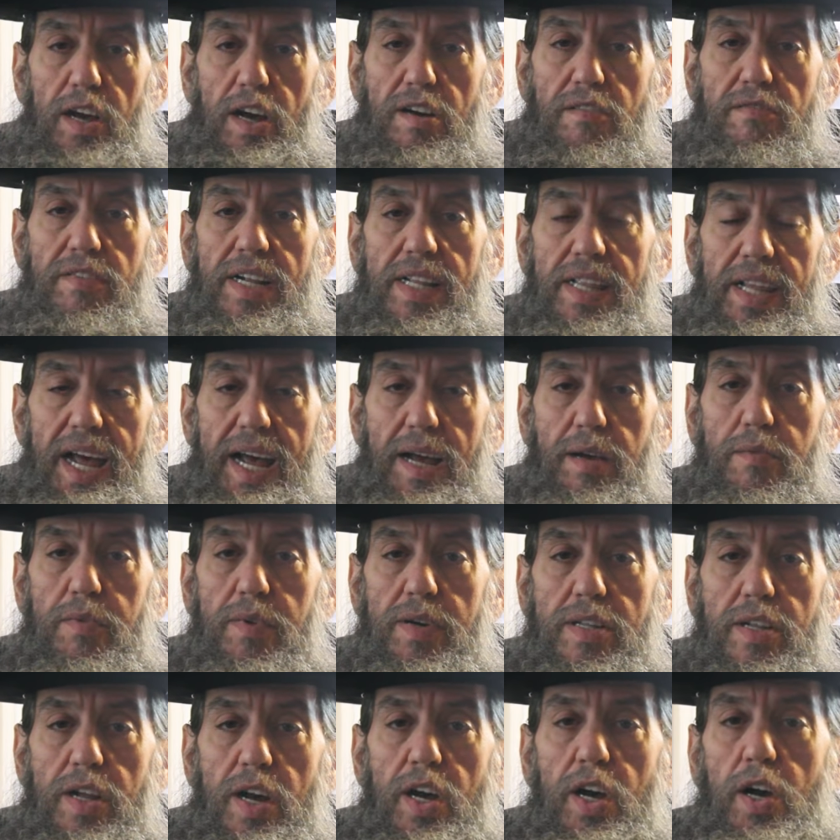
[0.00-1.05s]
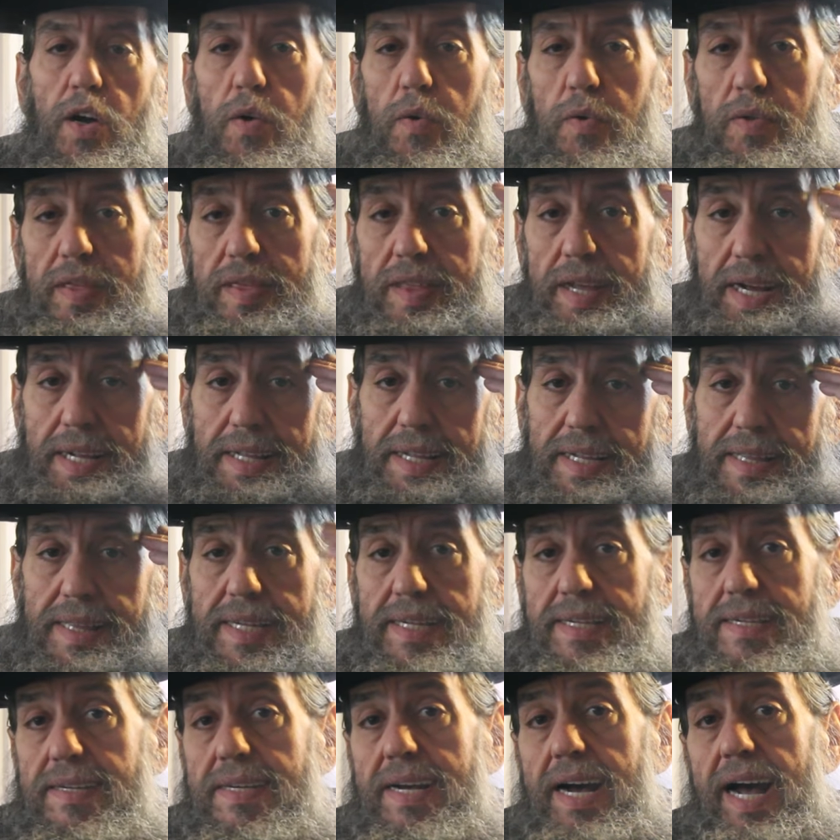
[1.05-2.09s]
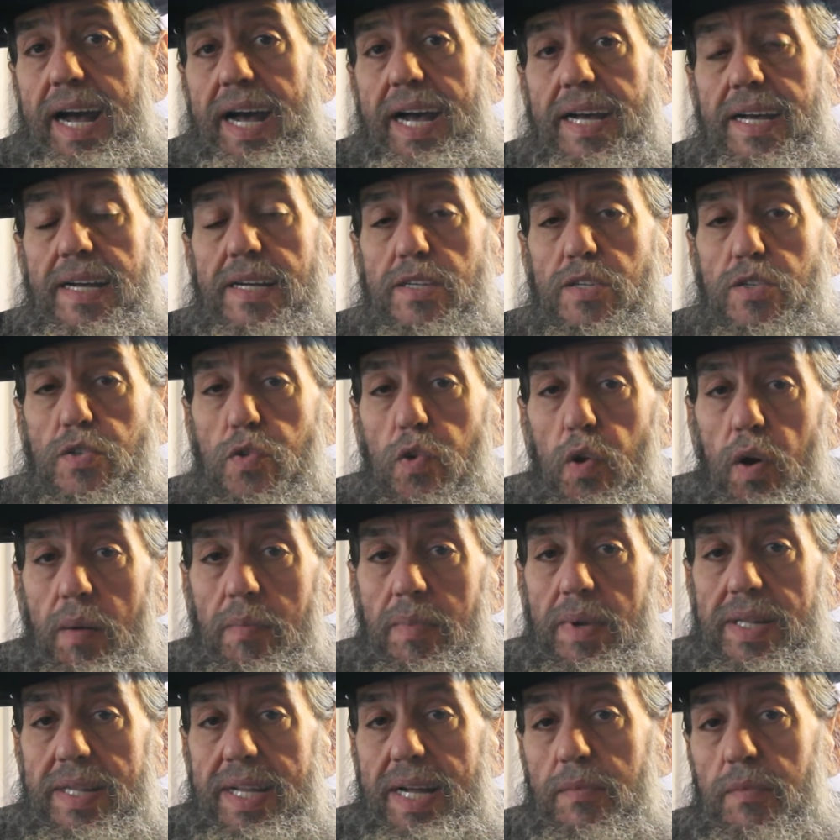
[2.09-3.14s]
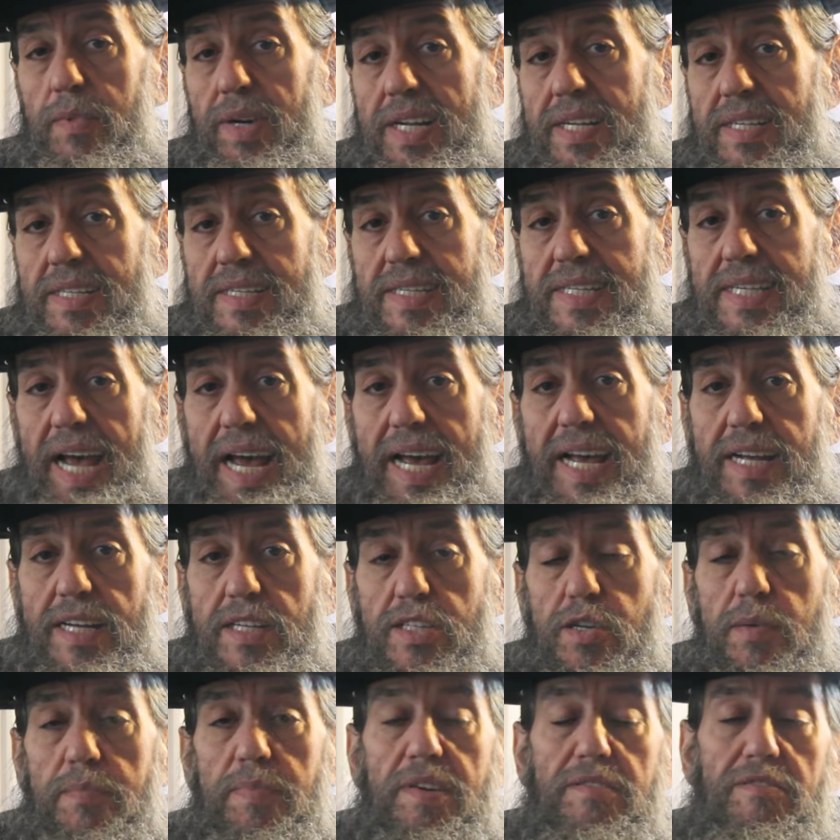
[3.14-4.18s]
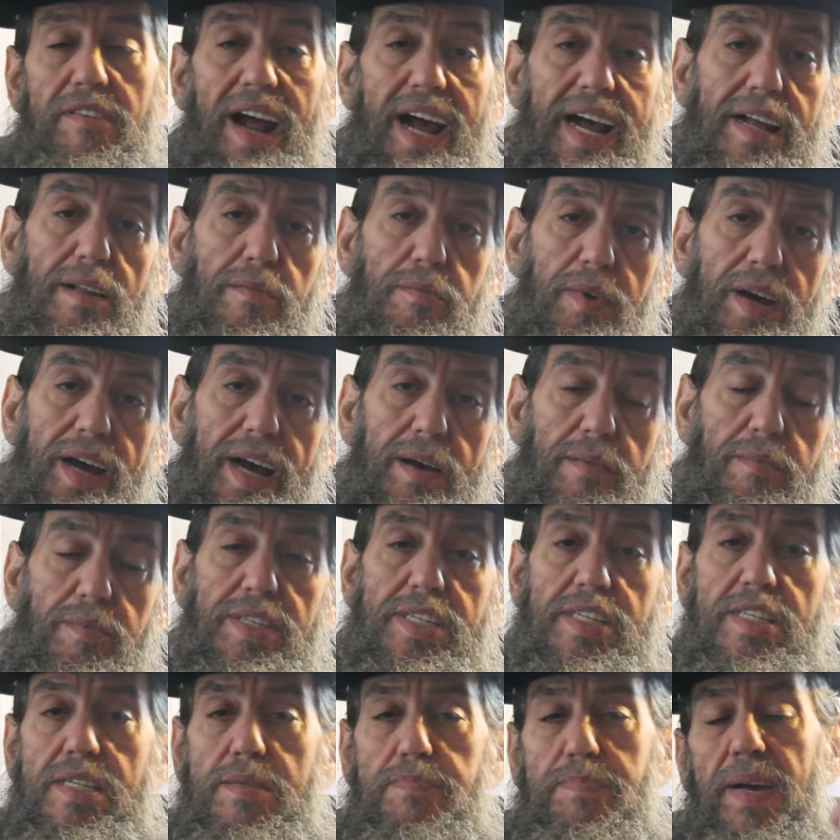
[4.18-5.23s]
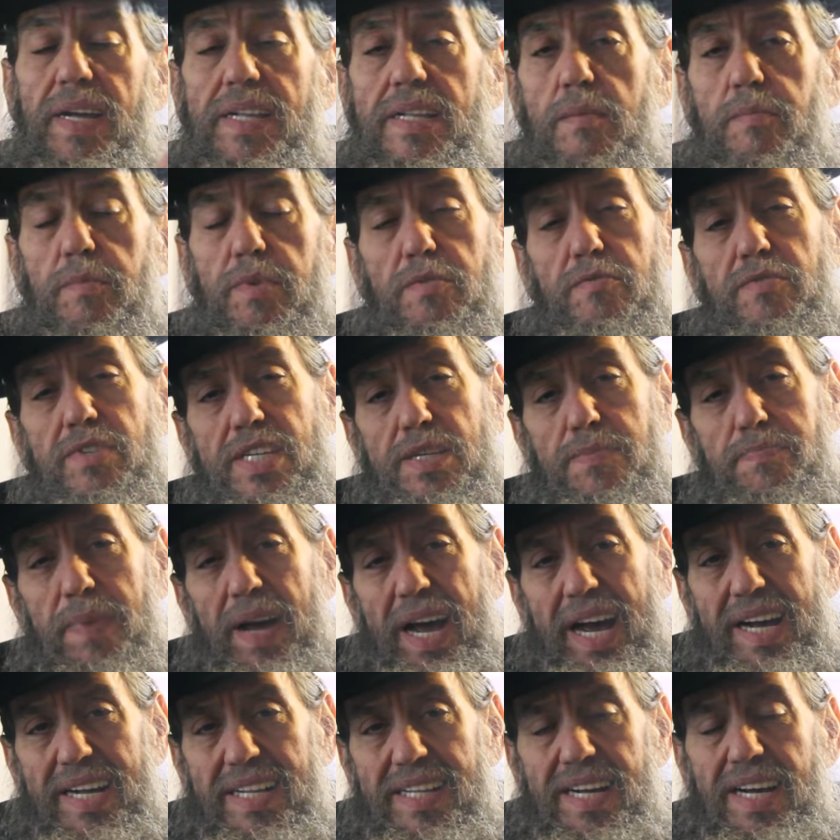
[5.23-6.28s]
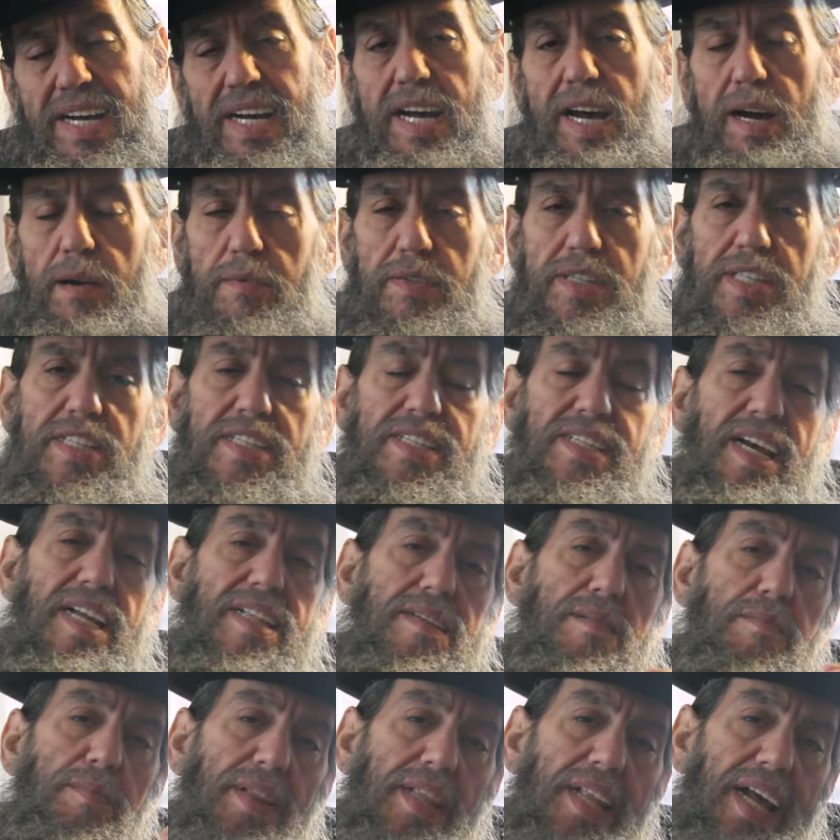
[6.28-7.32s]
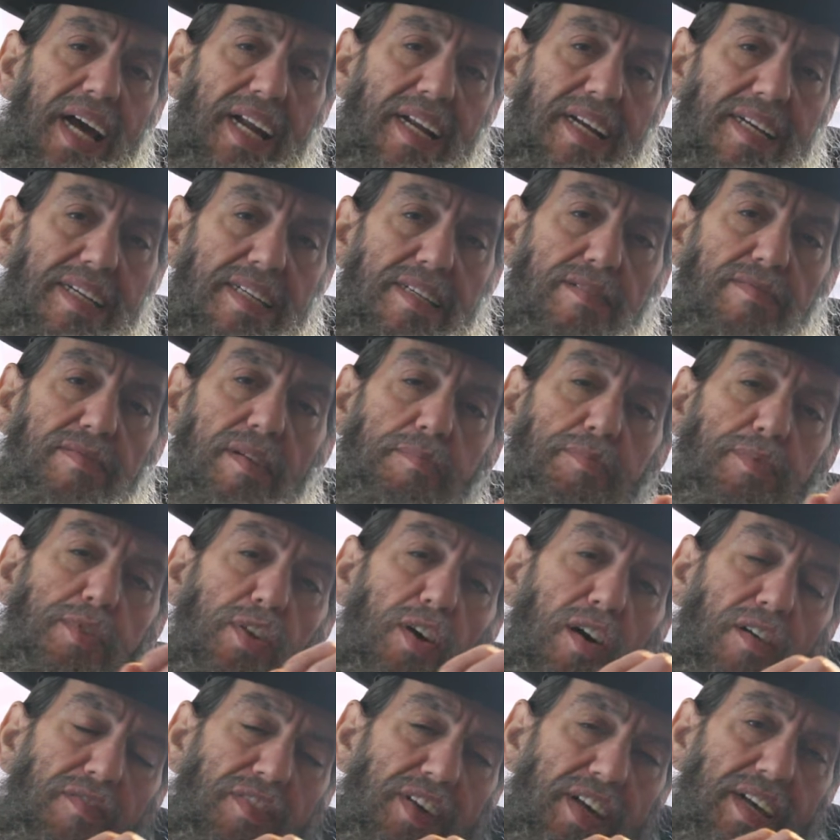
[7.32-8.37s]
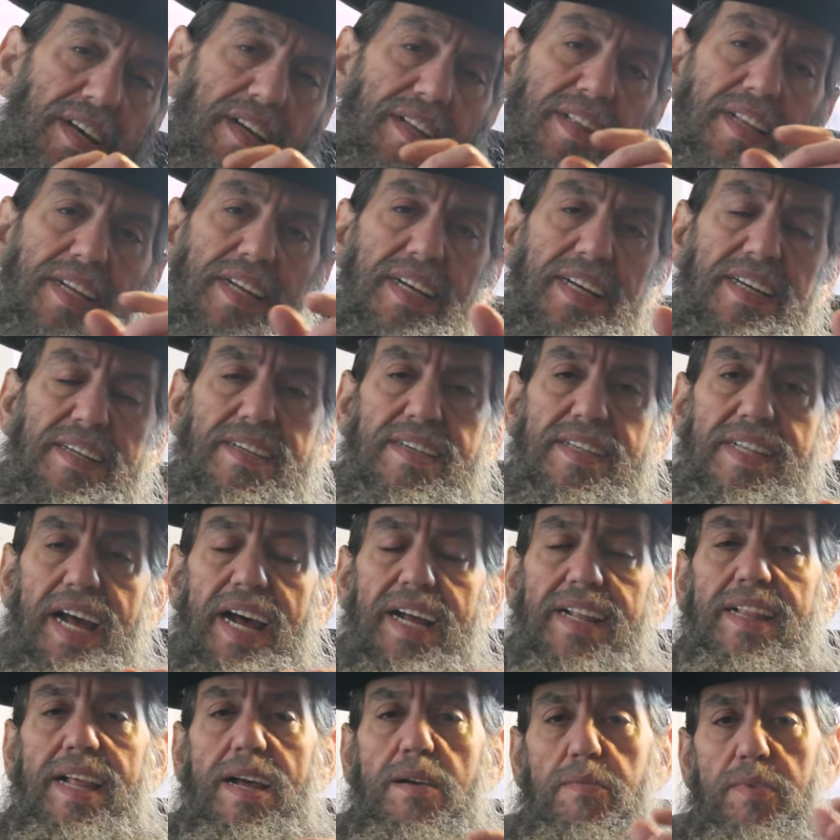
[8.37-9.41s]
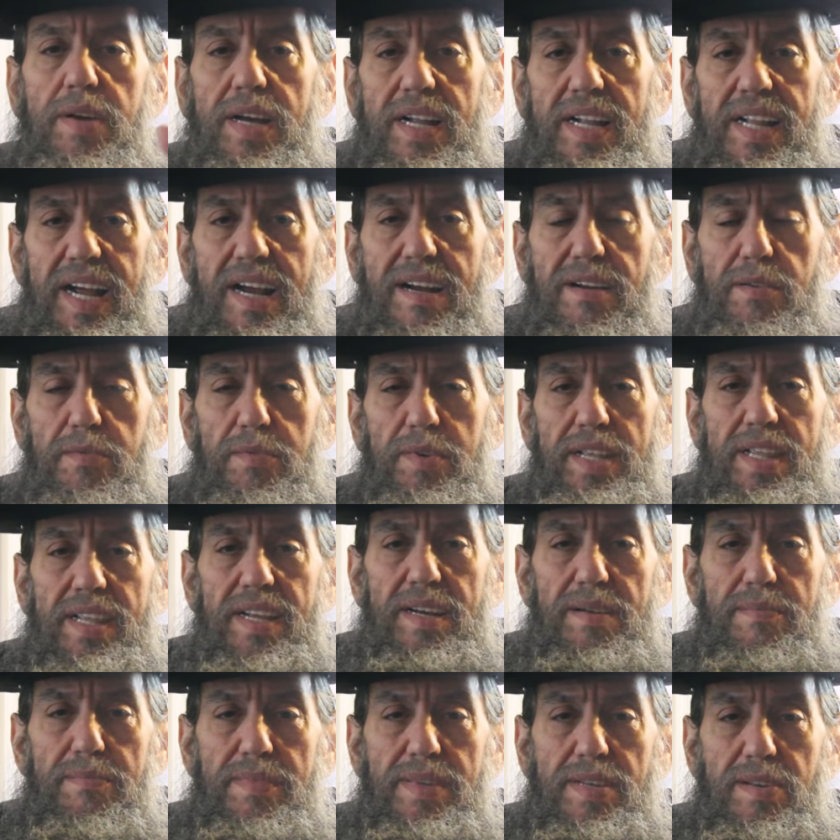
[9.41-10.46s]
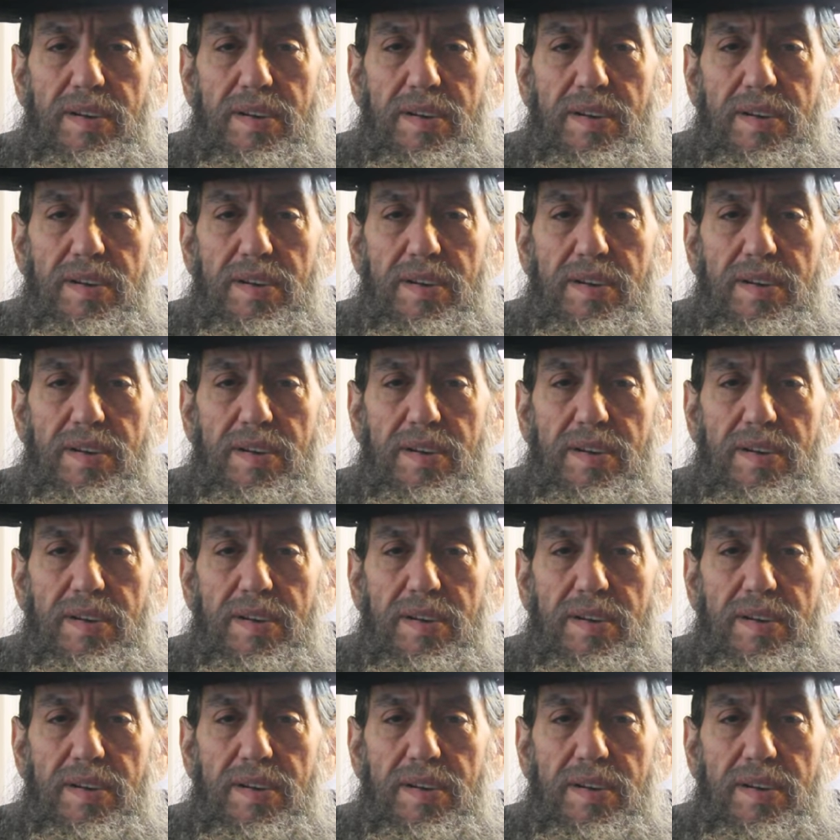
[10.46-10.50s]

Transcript: Torah in Lakewood, who think that this guy is normal, that what he's saying should be reckoned with, and we should speak to him with respect, we should send him letters, Reb David, this, that, like we're clearing with him.